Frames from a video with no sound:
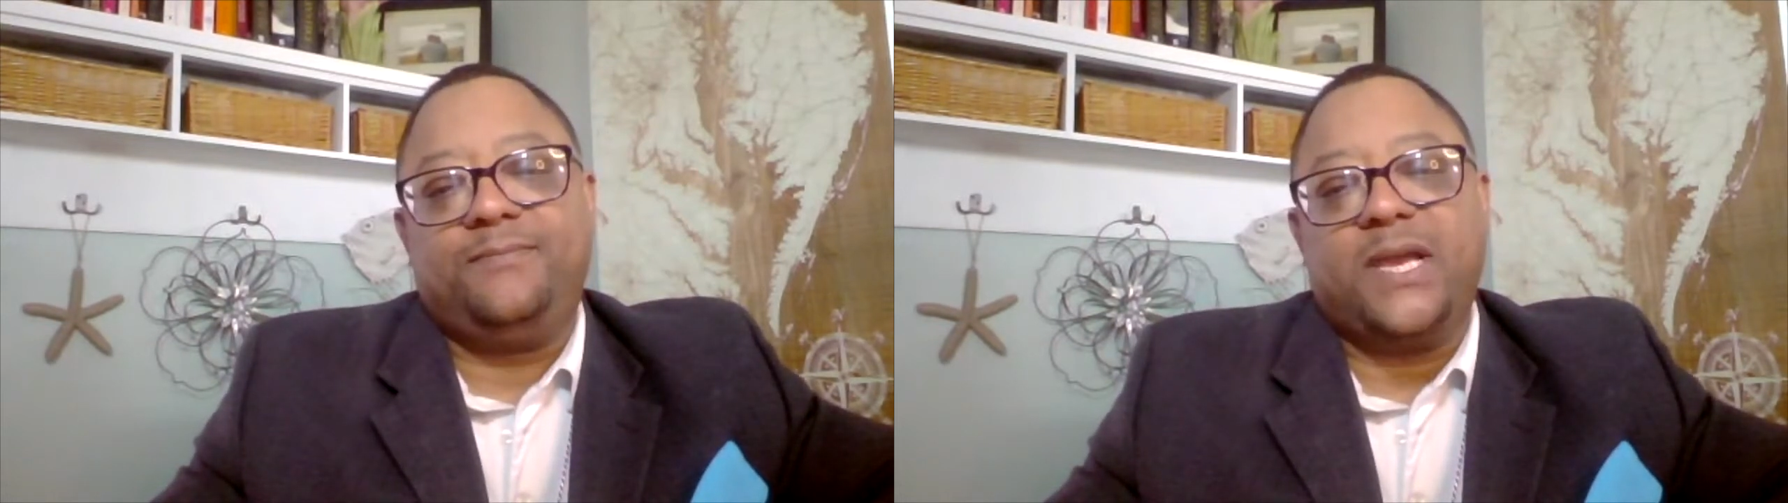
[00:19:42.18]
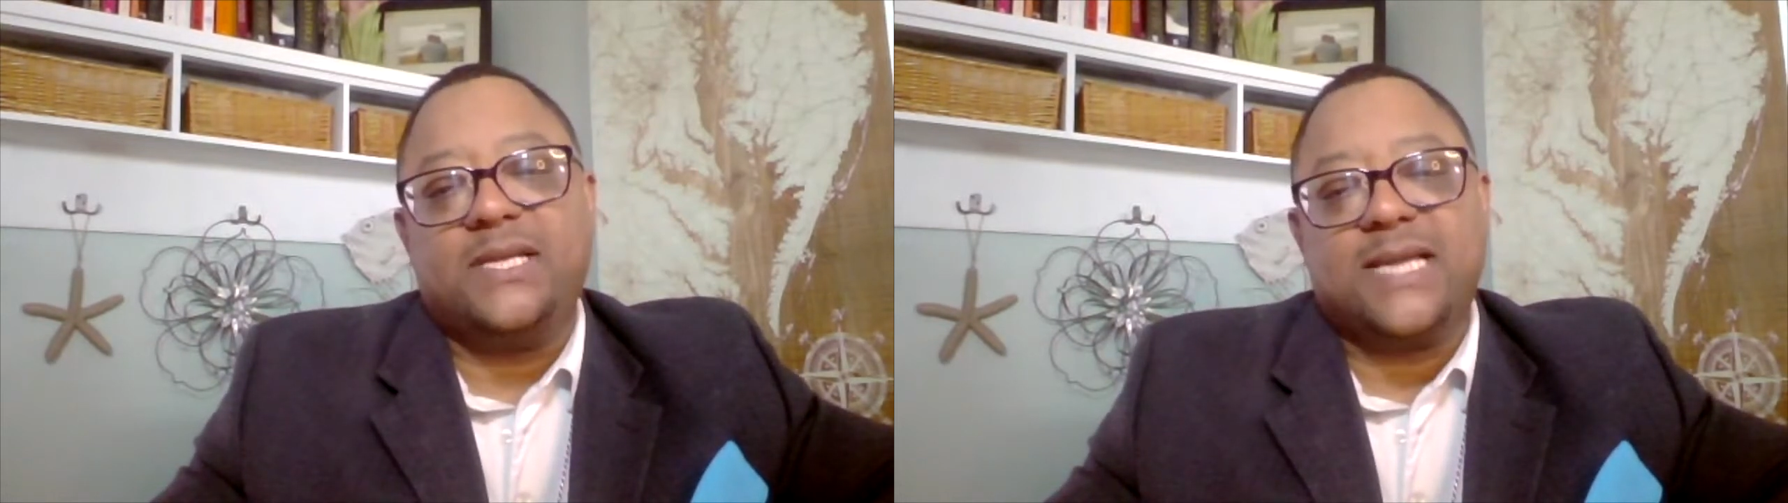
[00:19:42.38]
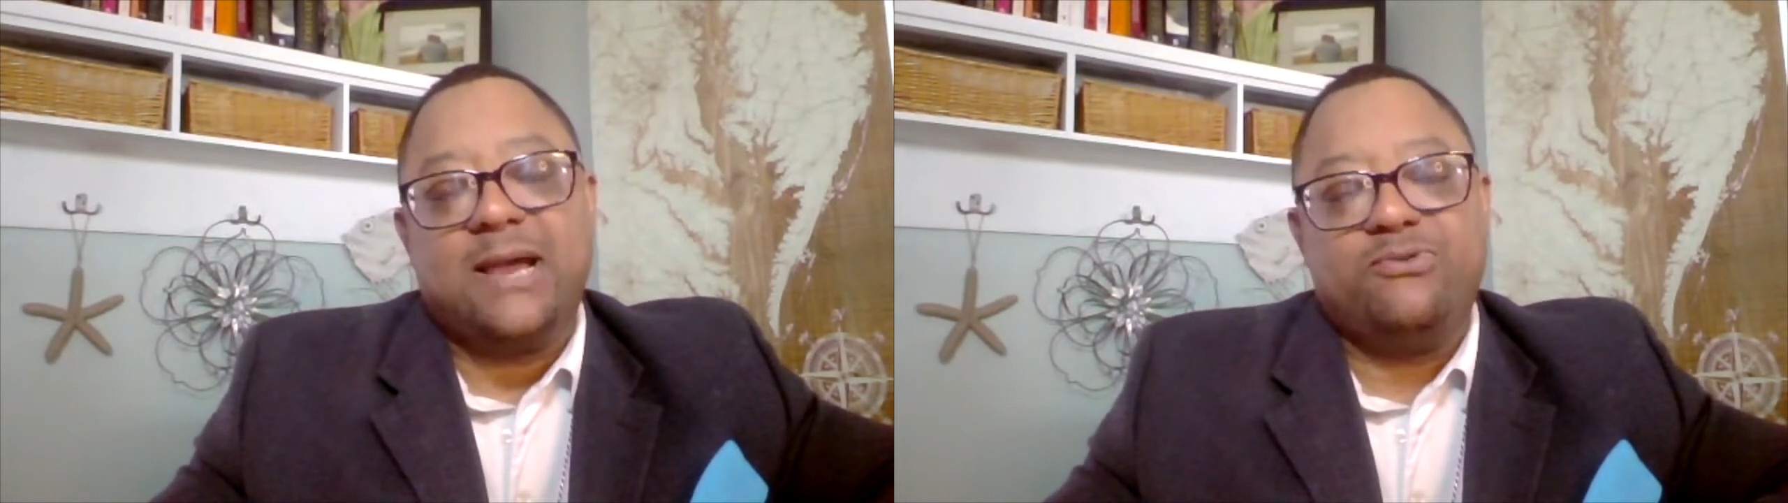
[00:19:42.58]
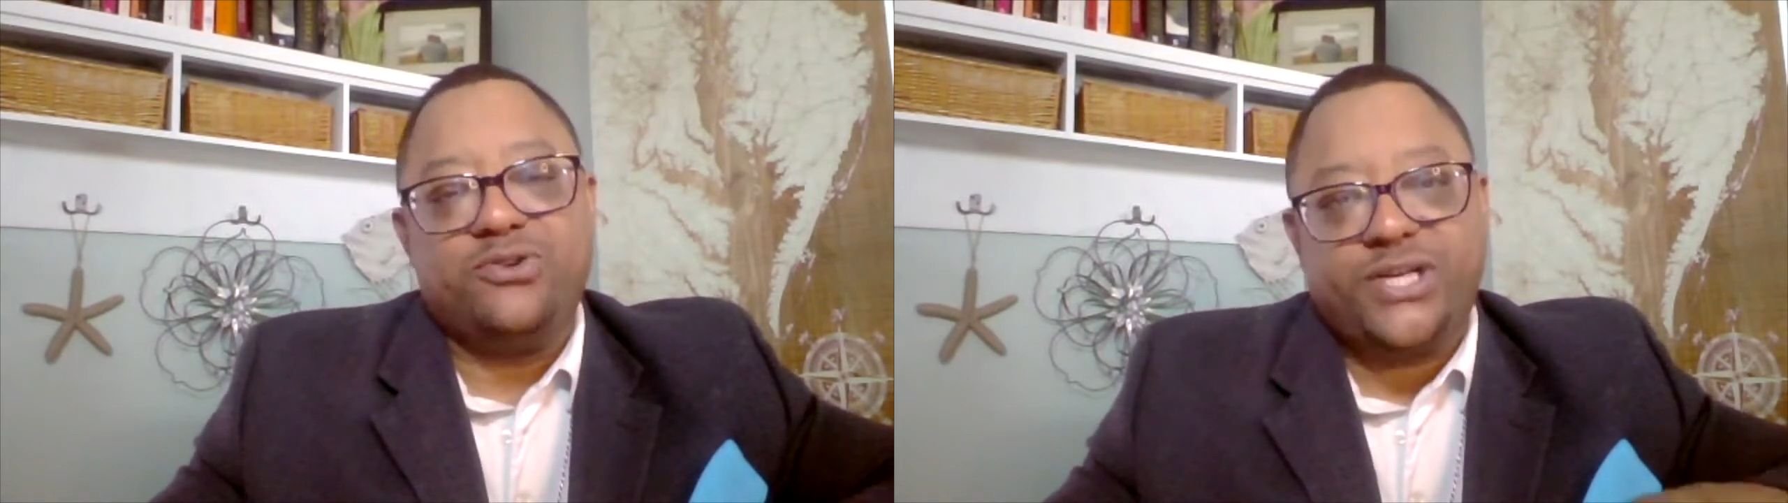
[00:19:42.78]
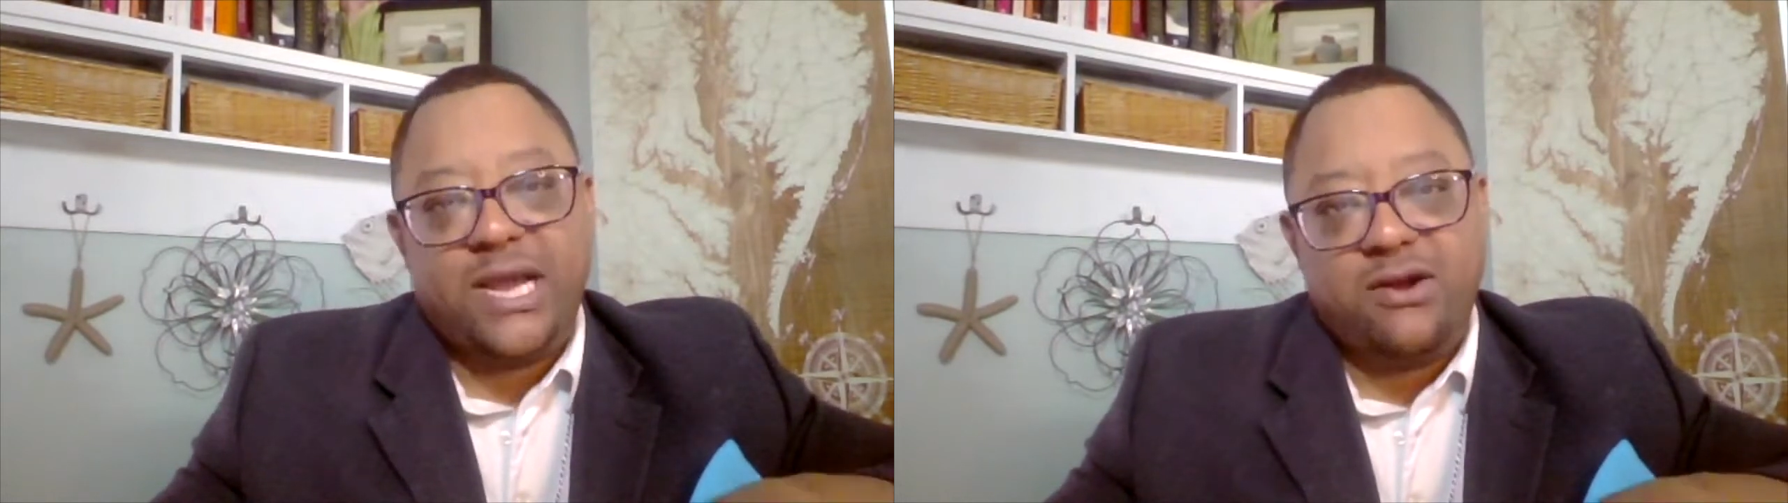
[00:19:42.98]
As I will
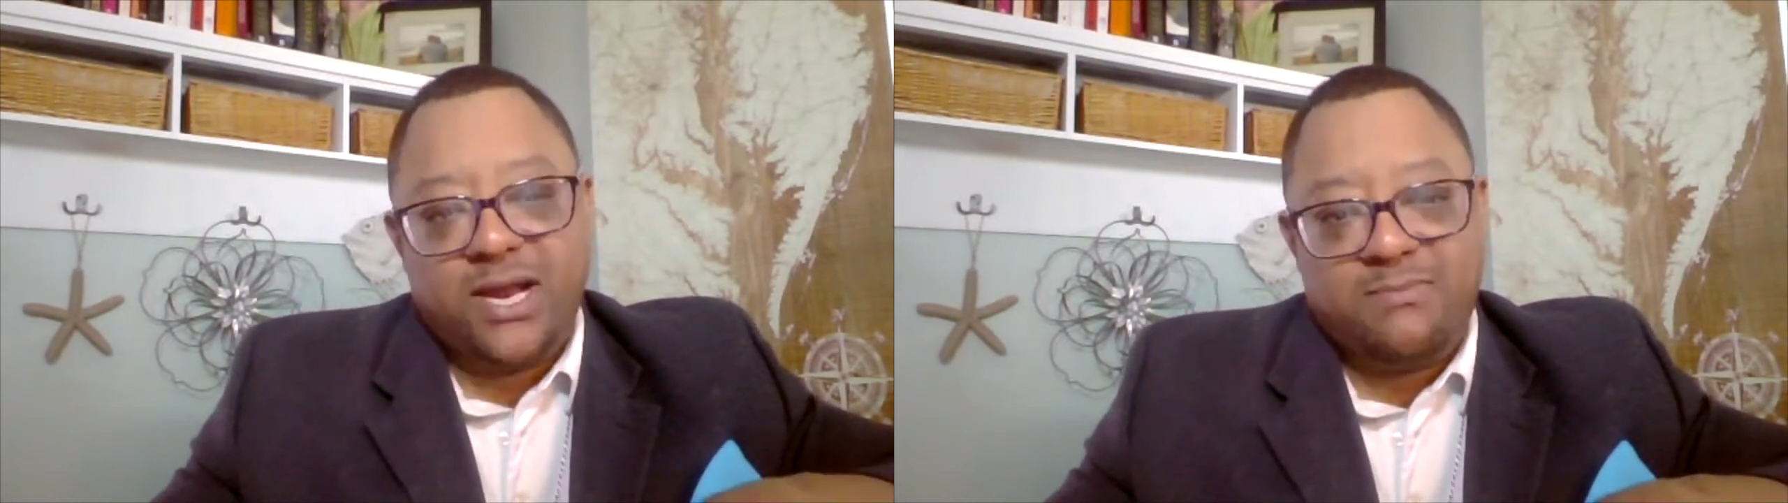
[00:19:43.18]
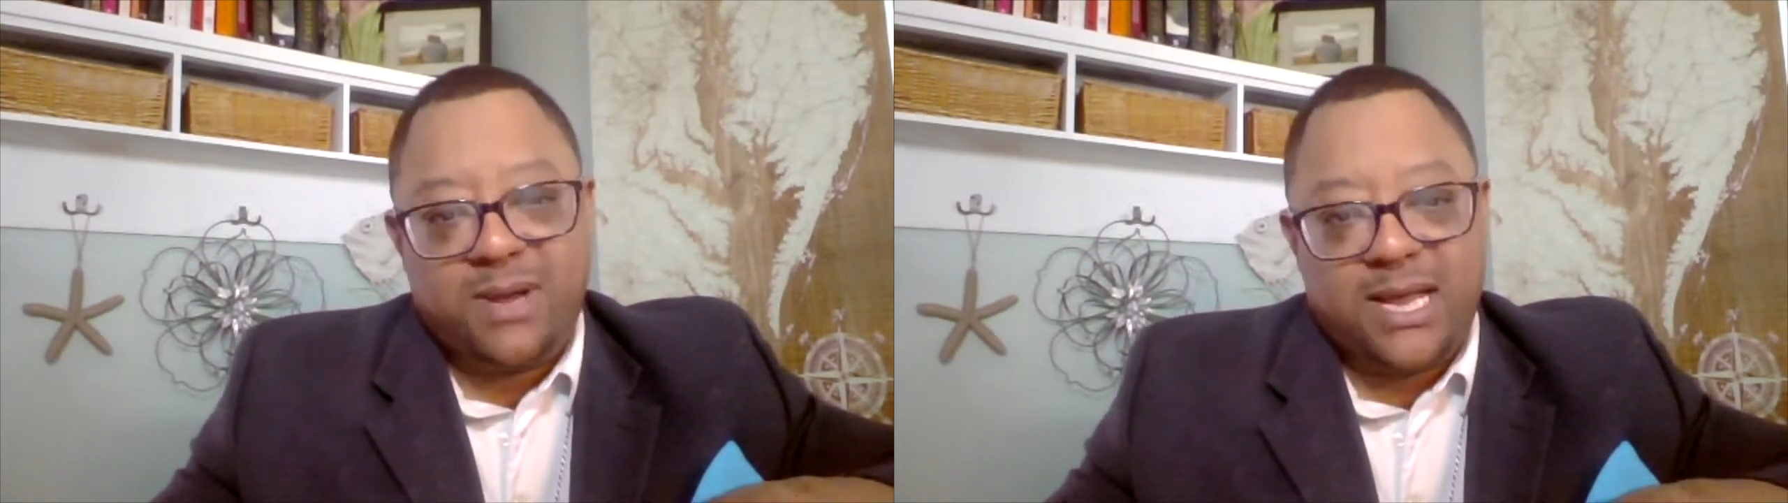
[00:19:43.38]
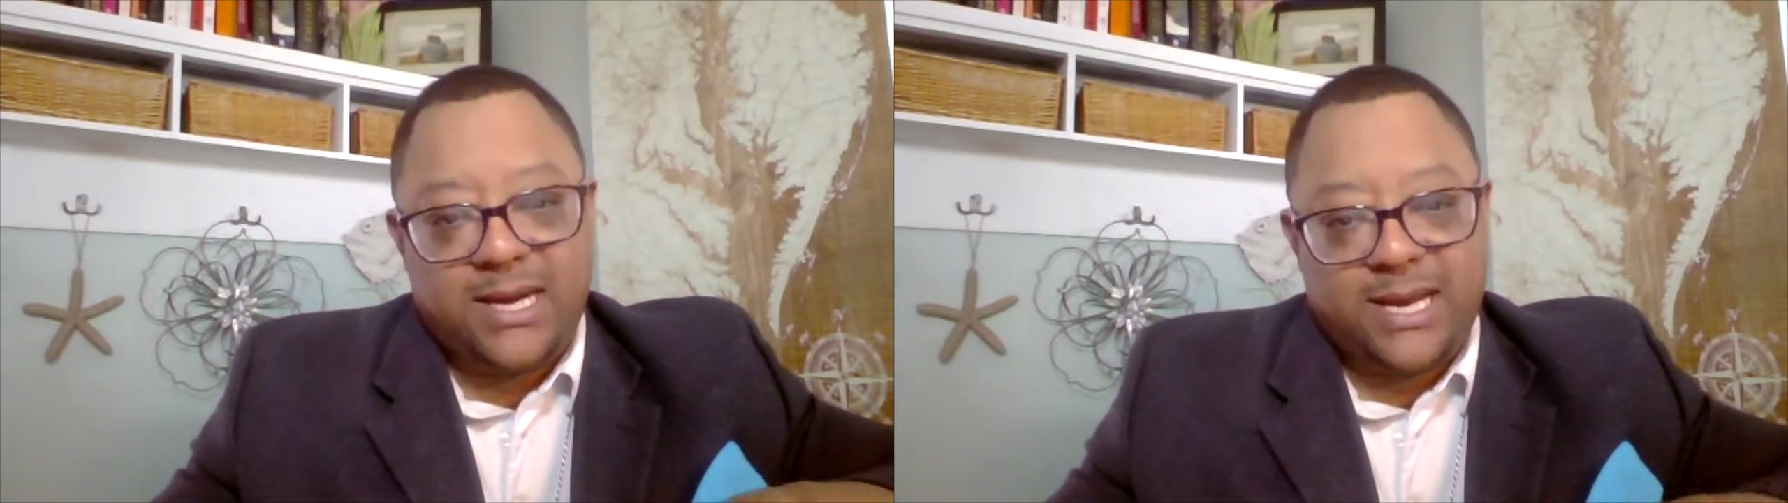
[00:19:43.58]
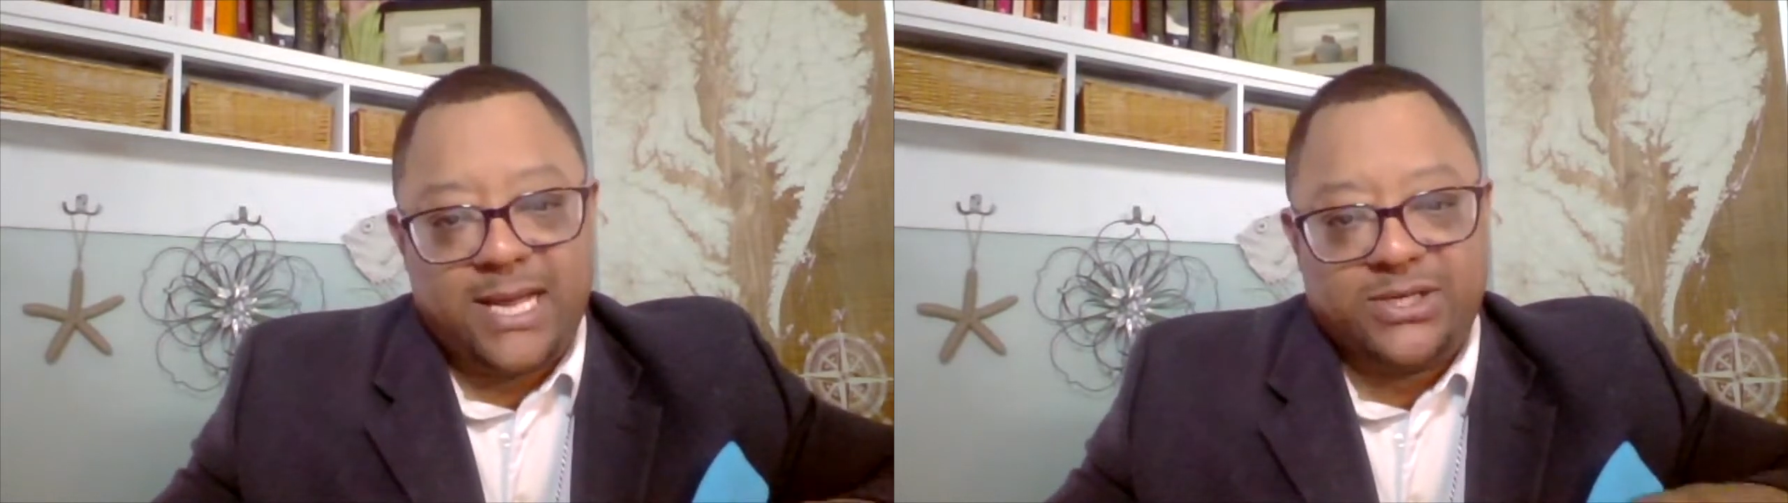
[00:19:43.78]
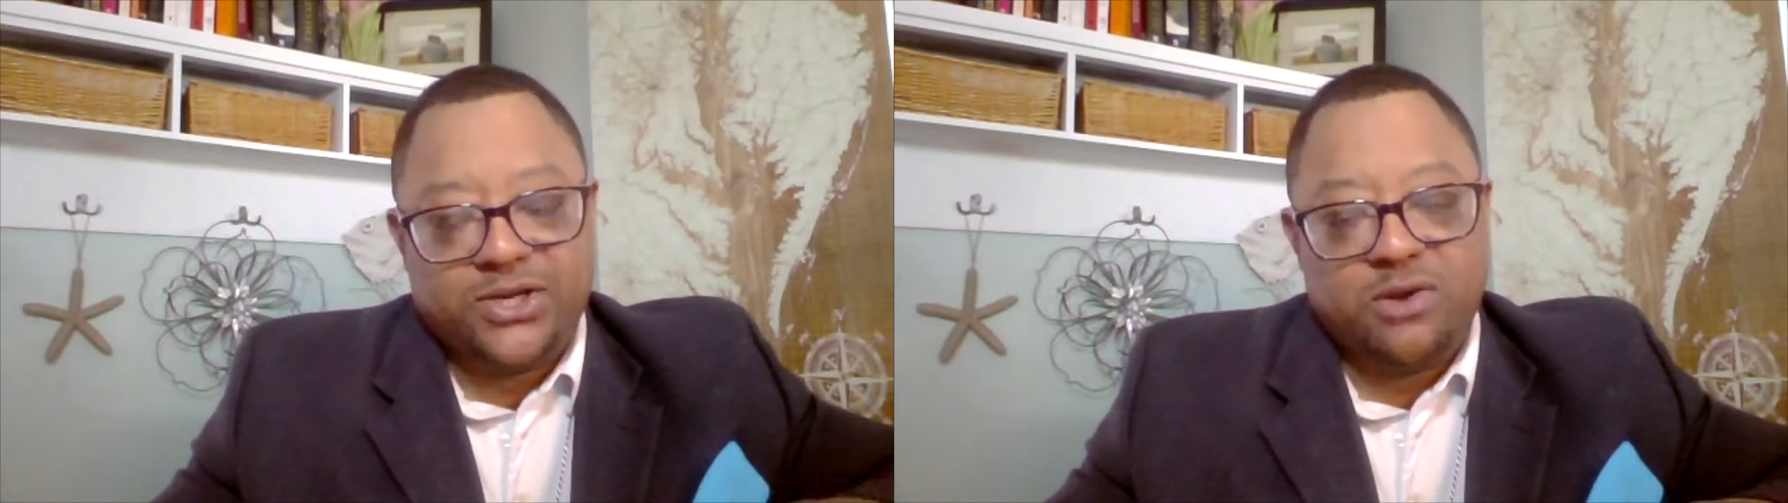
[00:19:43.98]
share in my
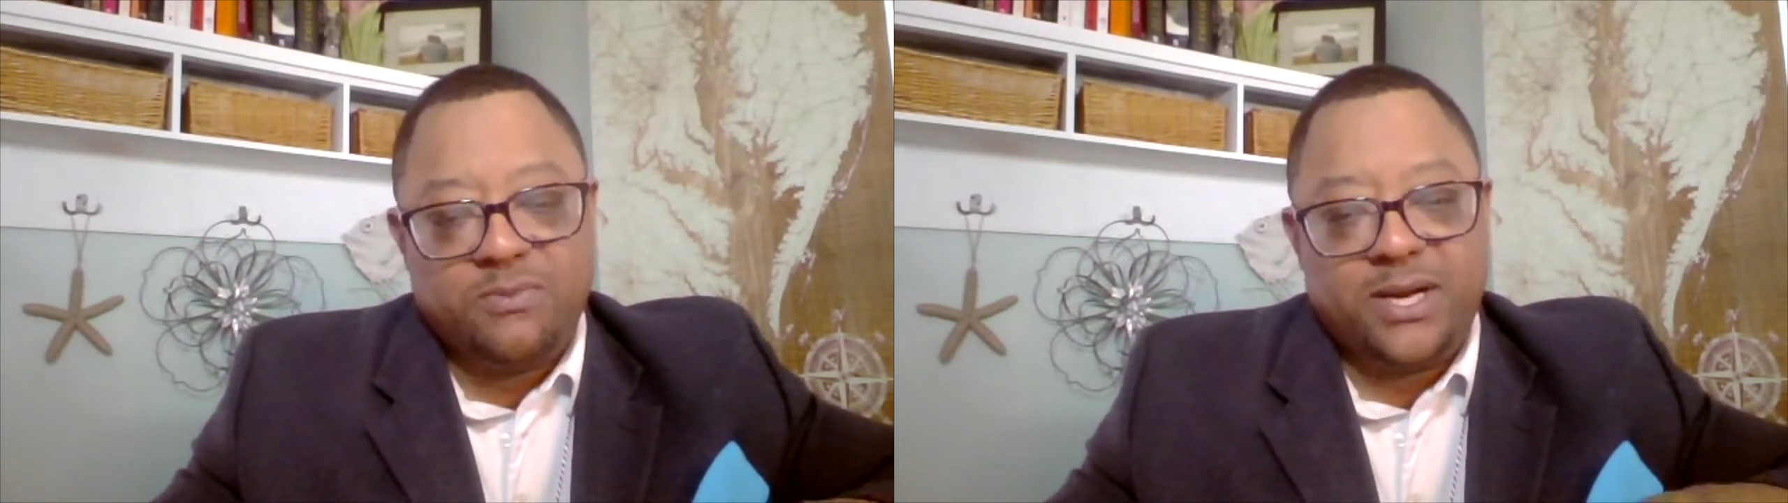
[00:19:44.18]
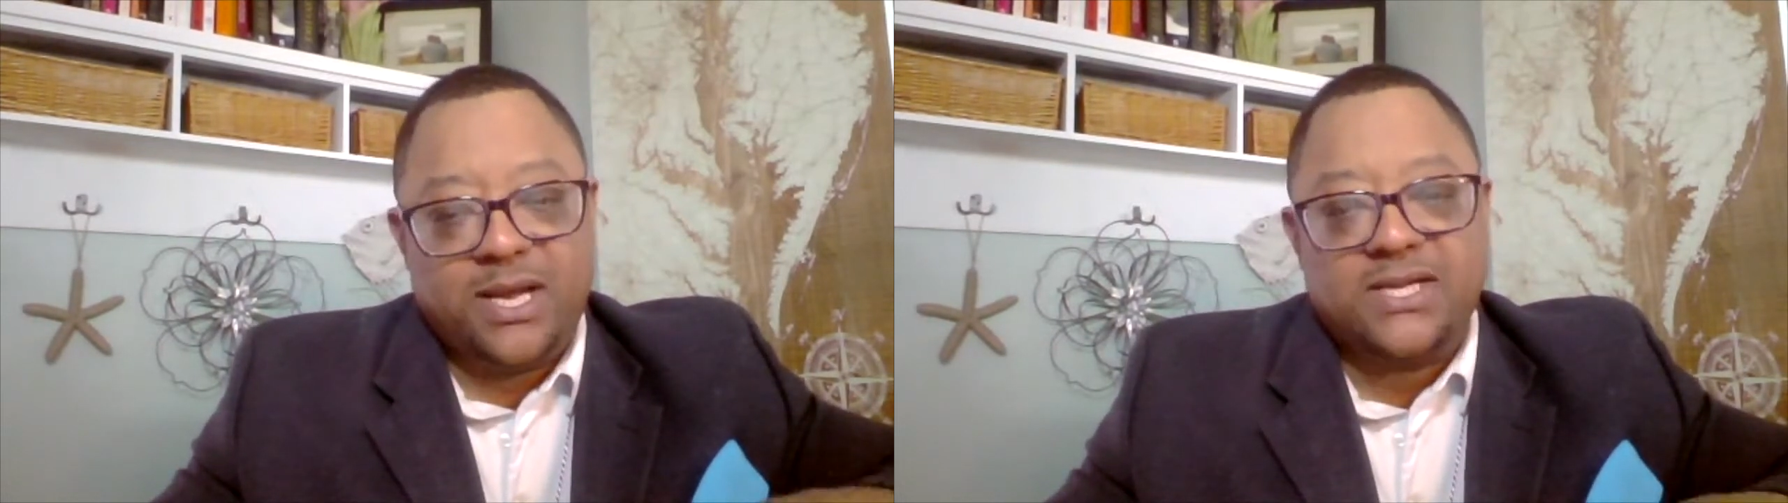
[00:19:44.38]
next sermon,